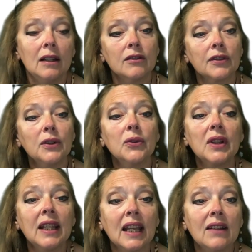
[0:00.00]

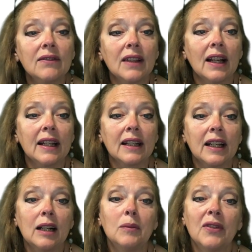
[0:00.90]
Frozen cave lion
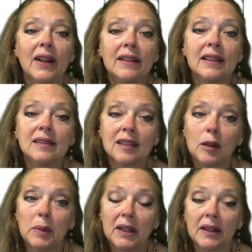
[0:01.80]
cub found in
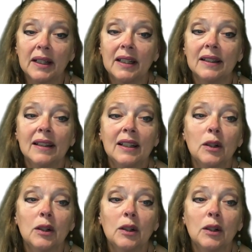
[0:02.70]
Siberia